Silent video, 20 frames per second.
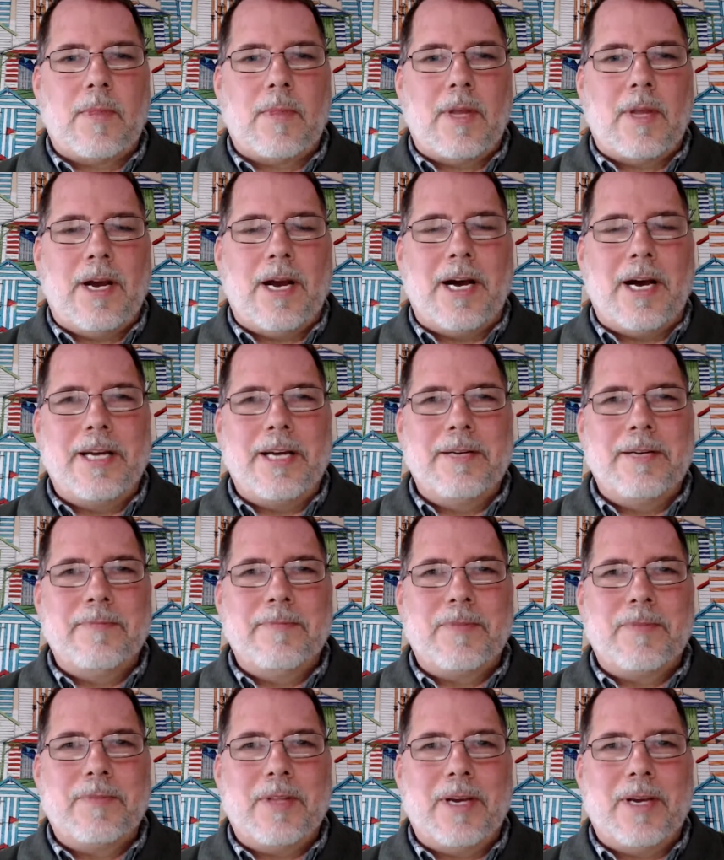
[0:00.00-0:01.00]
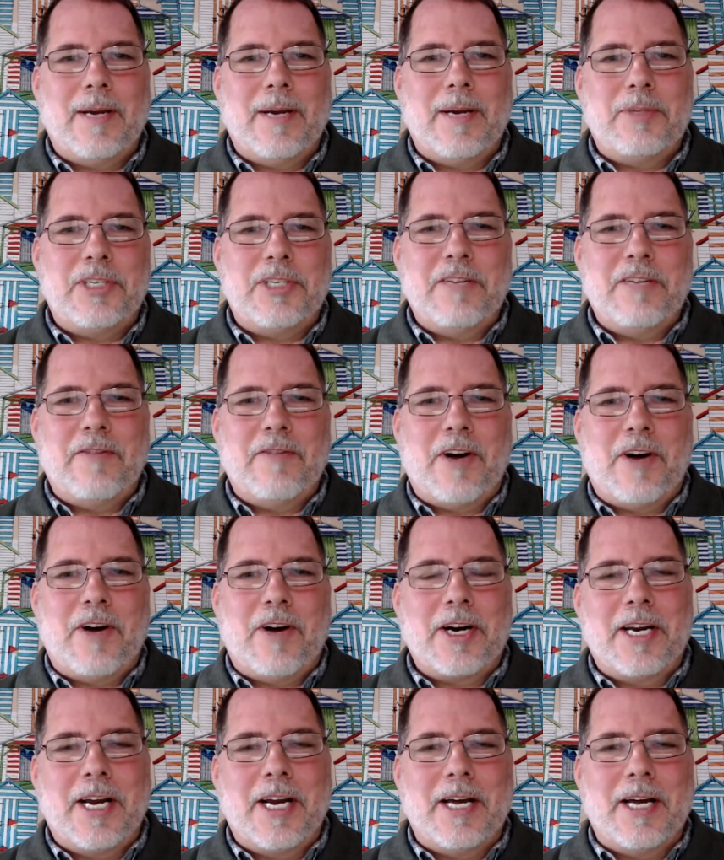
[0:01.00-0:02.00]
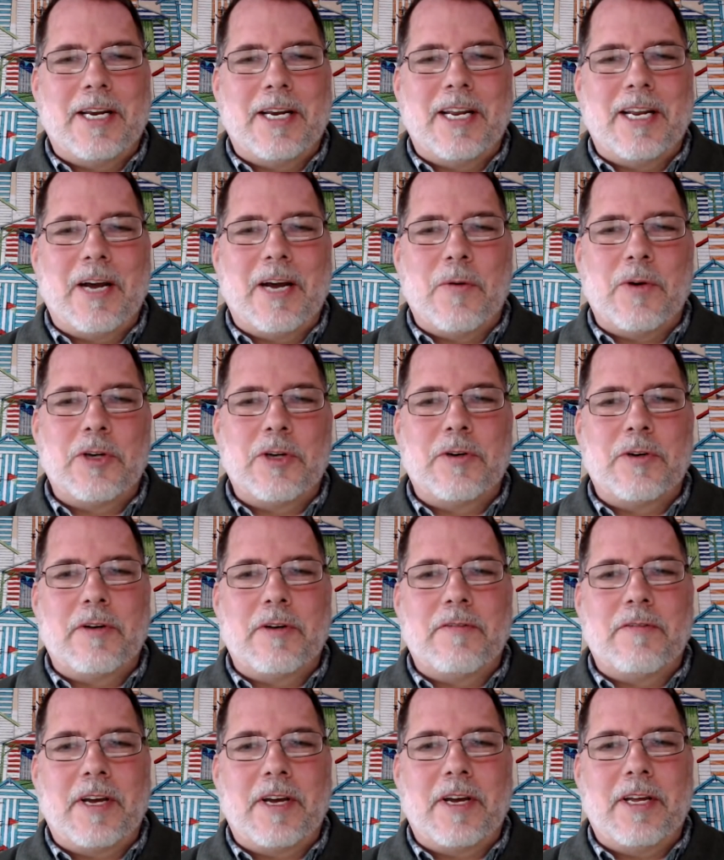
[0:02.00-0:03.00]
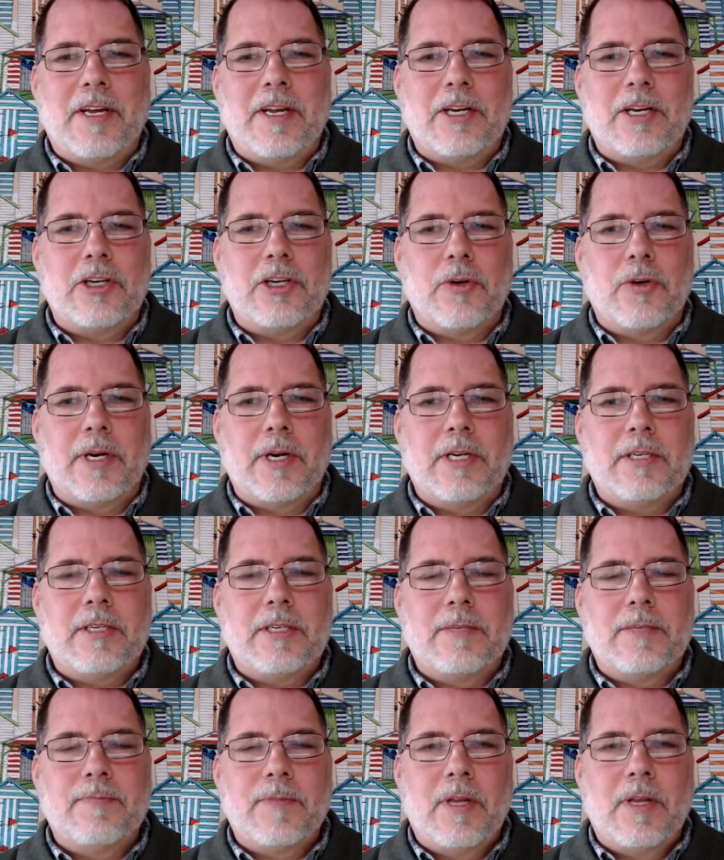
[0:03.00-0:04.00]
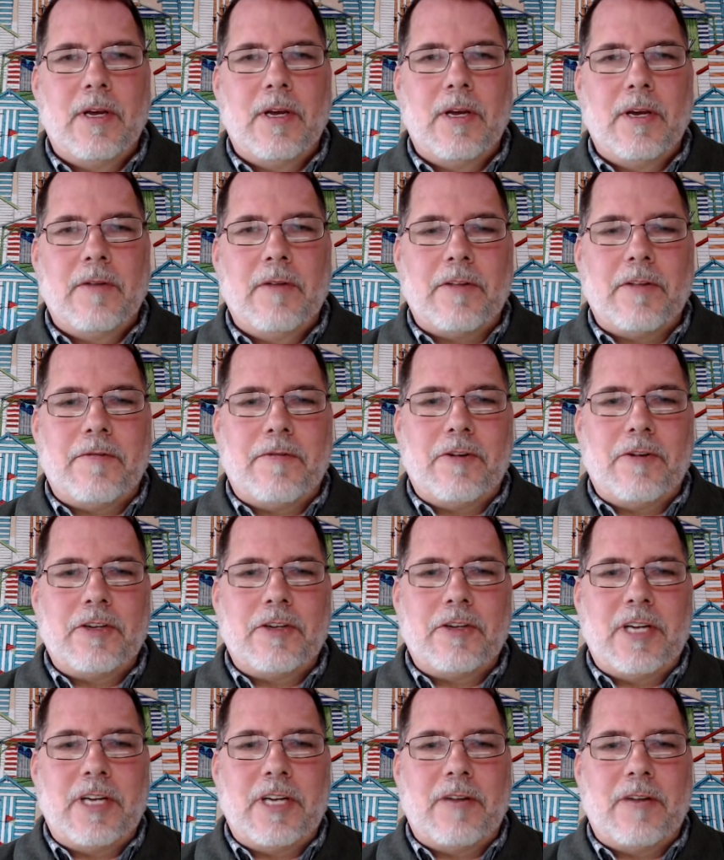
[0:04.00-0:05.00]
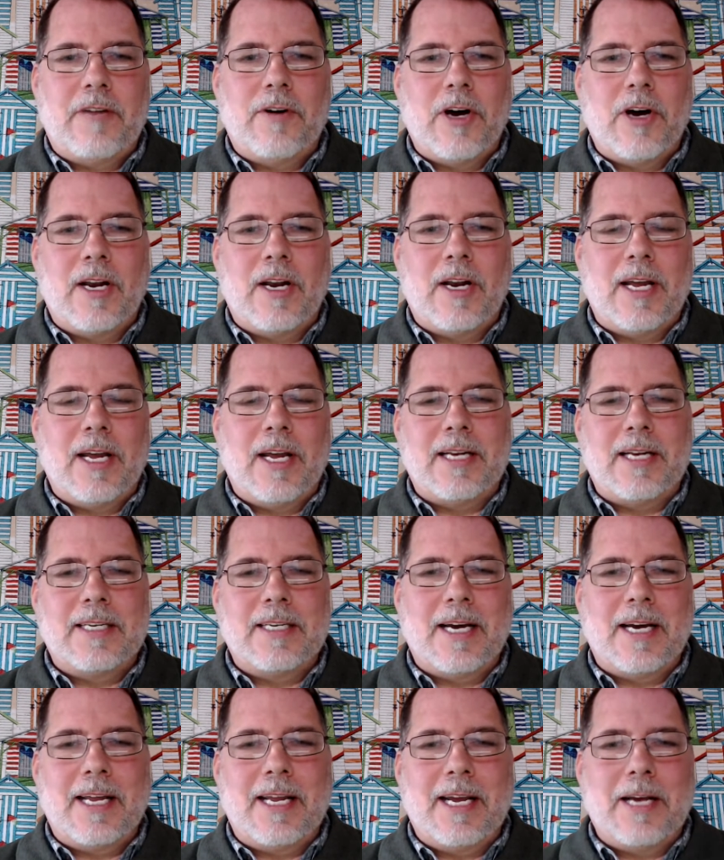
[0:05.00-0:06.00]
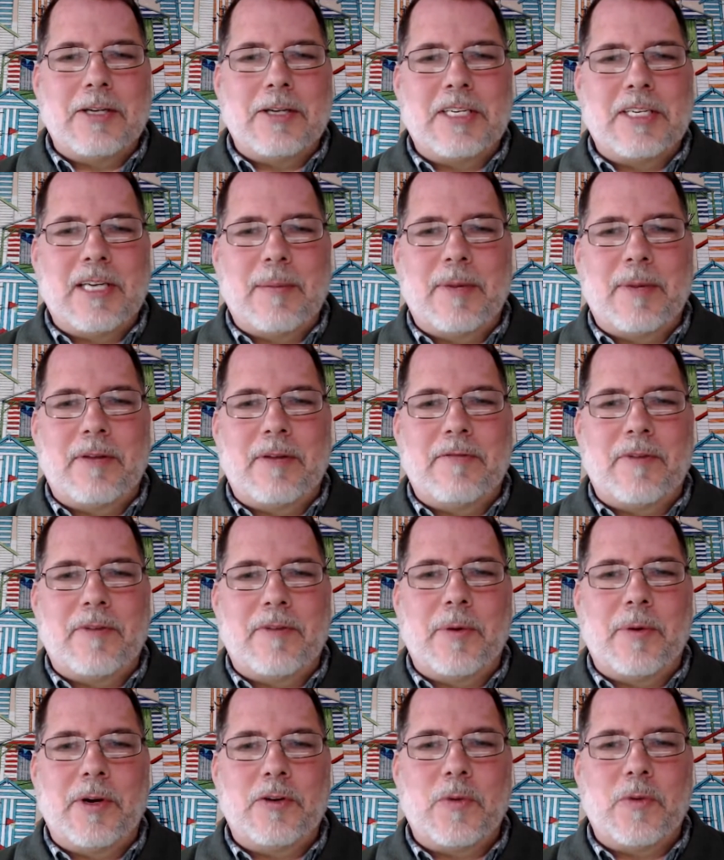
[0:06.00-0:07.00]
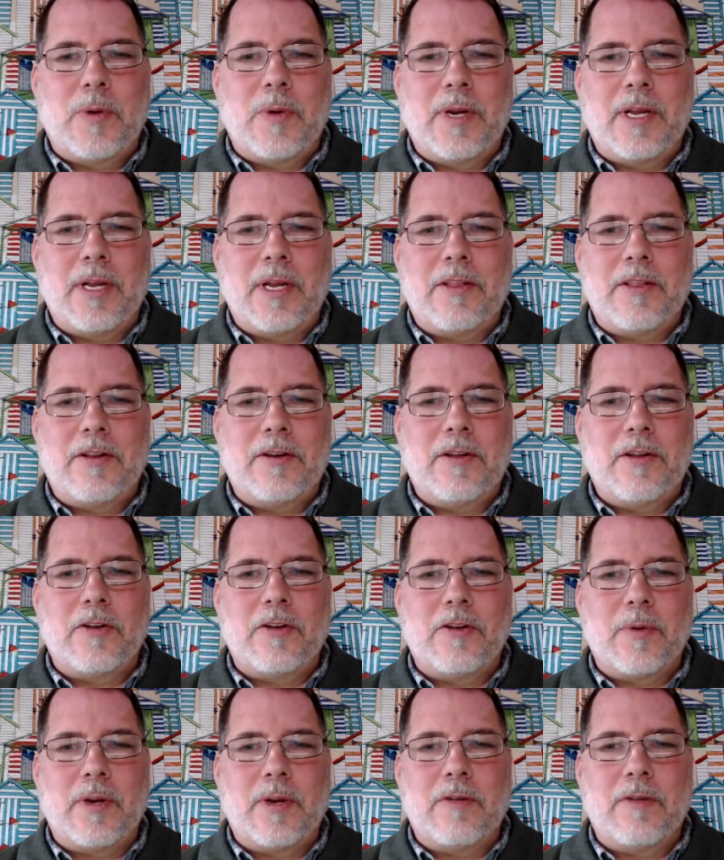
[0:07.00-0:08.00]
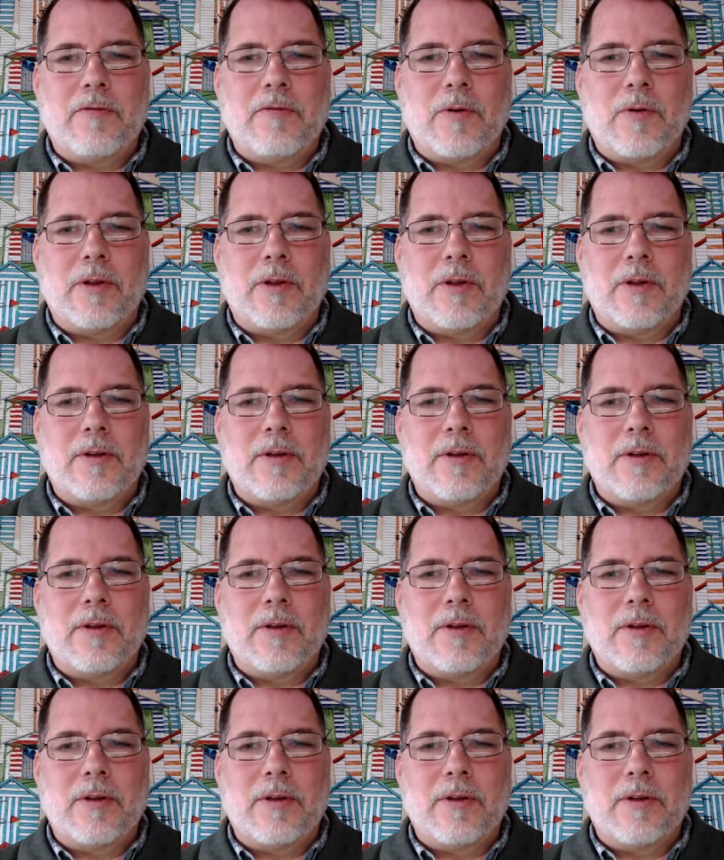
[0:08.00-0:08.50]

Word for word: Hi, I'm Steve Hargadon, and I want to invite you to join us for the first ever online Tiny House Summit, February 20th to the 24th.